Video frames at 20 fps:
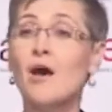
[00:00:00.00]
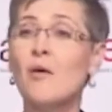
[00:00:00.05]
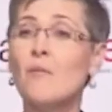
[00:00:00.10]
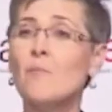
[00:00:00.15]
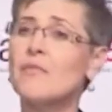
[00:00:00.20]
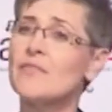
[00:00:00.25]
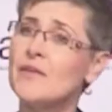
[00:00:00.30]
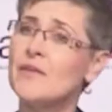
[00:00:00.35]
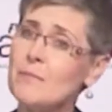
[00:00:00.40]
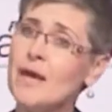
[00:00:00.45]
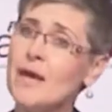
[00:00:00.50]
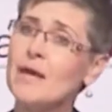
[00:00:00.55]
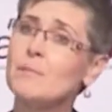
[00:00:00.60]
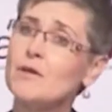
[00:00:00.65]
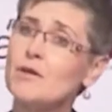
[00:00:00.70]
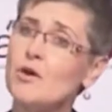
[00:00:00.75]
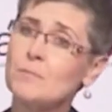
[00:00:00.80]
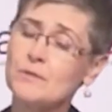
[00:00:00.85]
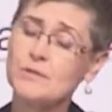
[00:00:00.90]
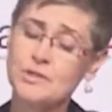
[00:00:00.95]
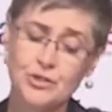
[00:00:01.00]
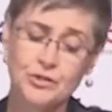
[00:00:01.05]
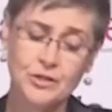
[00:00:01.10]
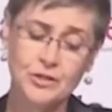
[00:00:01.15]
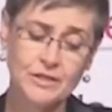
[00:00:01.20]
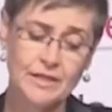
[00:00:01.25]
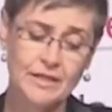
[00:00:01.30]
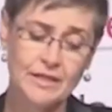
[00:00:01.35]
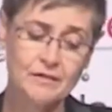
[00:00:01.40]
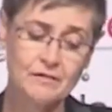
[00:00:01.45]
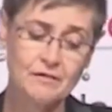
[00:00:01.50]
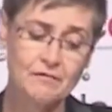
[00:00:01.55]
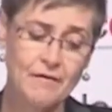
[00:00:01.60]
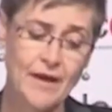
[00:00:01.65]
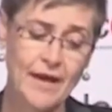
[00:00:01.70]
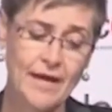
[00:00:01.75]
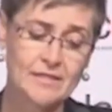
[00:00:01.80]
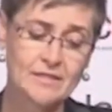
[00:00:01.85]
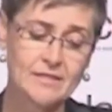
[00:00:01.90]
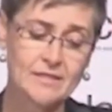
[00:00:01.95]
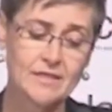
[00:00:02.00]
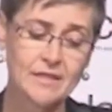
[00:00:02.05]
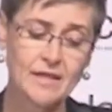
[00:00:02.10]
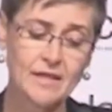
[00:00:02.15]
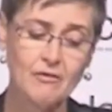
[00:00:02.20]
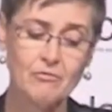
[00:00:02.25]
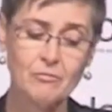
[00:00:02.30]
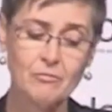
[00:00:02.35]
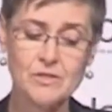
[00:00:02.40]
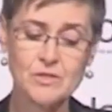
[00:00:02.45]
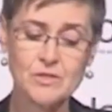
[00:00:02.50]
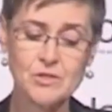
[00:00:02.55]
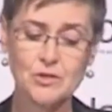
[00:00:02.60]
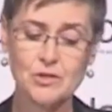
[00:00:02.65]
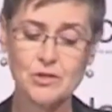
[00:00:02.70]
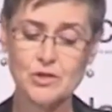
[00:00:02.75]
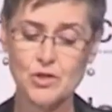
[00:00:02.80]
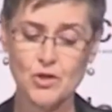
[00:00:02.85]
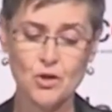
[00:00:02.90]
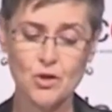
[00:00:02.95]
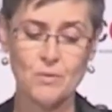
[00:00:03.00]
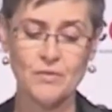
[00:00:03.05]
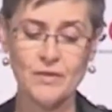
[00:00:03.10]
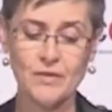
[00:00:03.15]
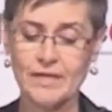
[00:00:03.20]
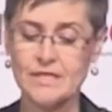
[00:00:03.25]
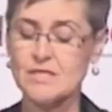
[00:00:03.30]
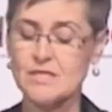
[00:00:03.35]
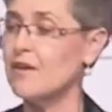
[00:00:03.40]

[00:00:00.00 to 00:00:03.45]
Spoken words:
But there may be opportunity in the fact that the governments who determine the next